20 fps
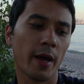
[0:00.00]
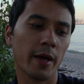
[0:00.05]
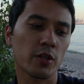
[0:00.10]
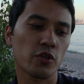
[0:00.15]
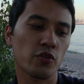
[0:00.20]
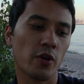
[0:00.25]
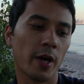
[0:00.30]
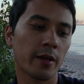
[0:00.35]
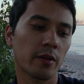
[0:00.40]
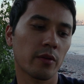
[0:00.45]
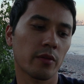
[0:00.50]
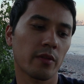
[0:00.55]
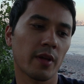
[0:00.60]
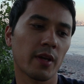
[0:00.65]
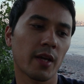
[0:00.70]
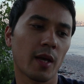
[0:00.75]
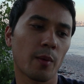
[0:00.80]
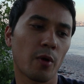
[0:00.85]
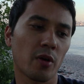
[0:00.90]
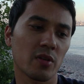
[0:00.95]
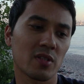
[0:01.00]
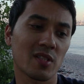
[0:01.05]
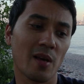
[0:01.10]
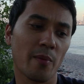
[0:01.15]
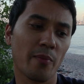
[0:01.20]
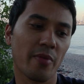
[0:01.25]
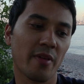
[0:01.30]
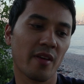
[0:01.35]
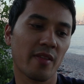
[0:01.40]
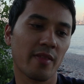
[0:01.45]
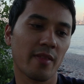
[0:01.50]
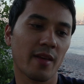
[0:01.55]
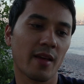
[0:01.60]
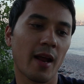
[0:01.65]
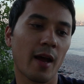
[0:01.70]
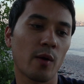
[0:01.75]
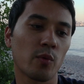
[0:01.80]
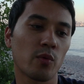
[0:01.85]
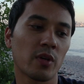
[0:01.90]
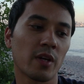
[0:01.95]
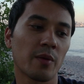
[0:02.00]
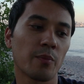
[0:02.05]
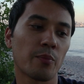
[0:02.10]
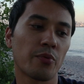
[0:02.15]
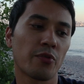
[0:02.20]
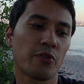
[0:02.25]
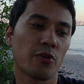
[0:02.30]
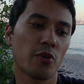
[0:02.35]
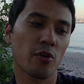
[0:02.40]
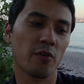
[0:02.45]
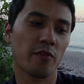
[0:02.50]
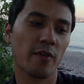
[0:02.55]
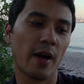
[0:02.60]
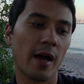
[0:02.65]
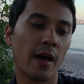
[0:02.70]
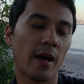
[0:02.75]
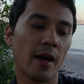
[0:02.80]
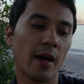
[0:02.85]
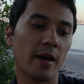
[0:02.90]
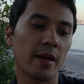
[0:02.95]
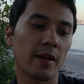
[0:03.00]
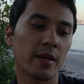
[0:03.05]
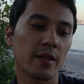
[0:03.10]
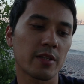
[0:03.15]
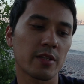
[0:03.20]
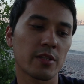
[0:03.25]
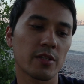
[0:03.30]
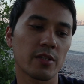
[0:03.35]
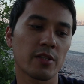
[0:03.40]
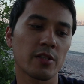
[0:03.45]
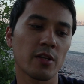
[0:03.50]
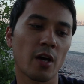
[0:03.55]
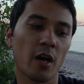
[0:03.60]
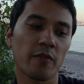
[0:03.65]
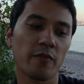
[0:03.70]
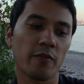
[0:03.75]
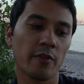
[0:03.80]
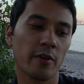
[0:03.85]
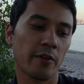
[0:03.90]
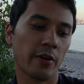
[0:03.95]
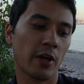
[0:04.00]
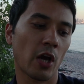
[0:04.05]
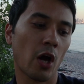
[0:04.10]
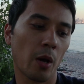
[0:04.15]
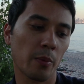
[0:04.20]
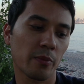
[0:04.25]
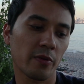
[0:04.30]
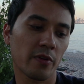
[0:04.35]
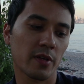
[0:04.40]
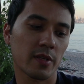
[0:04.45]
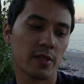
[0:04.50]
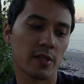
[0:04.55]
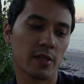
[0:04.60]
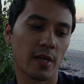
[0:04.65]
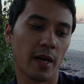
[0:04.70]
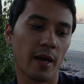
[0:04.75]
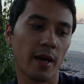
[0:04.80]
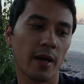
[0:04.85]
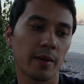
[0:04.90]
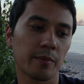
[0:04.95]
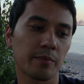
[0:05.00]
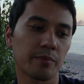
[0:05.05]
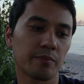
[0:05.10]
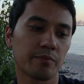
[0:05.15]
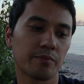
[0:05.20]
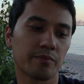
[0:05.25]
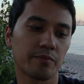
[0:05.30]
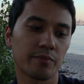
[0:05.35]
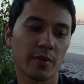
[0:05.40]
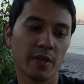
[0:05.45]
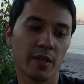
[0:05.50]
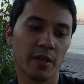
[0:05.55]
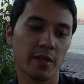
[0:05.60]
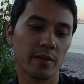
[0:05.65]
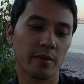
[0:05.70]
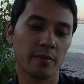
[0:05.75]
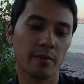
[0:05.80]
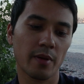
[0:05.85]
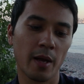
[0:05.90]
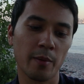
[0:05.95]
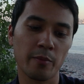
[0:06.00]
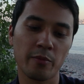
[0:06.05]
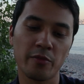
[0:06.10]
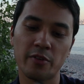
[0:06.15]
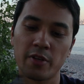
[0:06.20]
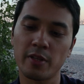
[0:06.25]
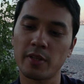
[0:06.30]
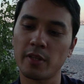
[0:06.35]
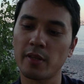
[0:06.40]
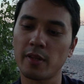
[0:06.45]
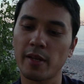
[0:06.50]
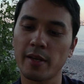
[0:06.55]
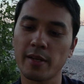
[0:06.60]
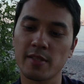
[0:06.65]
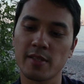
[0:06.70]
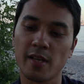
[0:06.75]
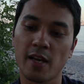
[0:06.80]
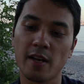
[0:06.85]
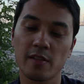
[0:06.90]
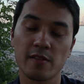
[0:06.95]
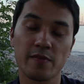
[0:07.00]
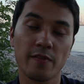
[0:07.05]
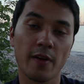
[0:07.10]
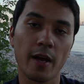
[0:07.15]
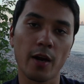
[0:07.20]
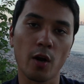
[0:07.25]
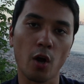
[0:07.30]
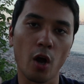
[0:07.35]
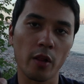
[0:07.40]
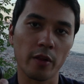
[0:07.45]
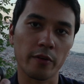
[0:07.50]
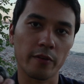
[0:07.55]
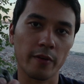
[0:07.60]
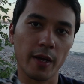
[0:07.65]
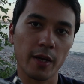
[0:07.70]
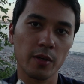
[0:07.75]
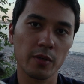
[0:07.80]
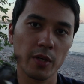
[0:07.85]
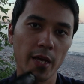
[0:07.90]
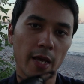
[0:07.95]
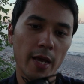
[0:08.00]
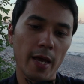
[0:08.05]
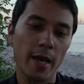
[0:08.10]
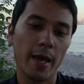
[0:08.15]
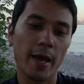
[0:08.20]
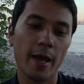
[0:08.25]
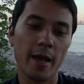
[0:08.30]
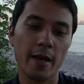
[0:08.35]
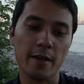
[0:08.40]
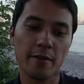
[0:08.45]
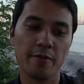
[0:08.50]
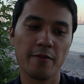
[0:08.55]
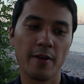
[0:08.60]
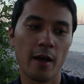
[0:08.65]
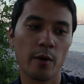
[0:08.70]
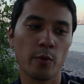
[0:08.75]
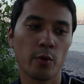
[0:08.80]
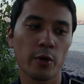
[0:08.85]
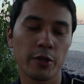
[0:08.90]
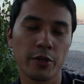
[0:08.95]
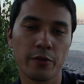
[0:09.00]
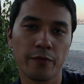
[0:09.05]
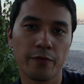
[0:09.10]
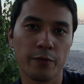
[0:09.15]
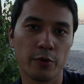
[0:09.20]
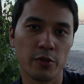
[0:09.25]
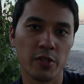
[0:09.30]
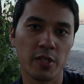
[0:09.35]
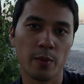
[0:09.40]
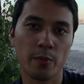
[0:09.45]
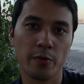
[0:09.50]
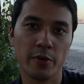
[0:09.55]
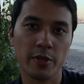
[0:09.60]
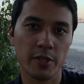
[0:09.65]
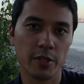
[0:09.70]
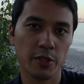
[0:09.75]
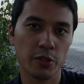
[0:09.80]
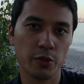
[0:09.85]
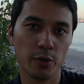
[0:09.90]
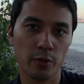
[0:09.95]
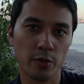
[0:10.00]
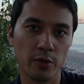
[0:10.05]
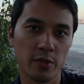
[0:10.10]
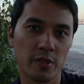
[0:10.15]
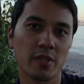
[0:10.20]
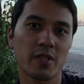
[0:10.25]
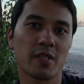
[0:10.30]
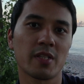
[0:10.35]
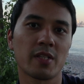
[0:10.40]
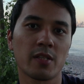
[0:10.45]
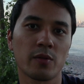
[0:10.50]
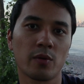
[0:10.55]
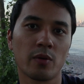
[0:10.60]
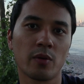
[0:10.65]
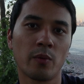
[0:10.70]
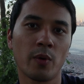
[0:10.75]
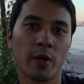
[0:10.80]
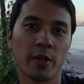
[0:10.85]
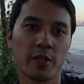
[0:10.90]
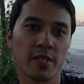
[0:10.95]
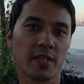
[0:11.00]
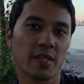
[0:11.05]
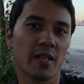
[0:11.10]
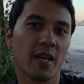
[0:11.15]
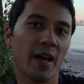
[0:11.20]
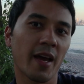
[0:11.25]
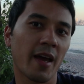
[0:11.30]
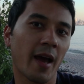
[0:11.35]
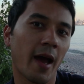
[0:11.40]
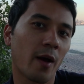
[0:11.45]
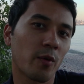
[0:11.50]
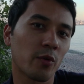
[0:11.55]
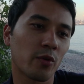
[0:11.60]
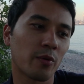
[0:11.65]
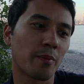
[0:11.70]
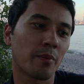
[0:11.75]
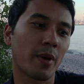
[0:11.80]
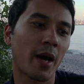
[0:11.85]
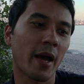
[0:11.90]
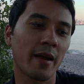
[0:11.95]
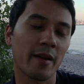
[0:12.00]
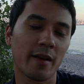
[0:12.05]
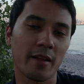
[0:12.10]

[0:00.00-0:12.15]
I try to think about something that I would improve, it's not very obvious. I'm really like satisfied all around. And if I were for some reason to lose this one today, I would buy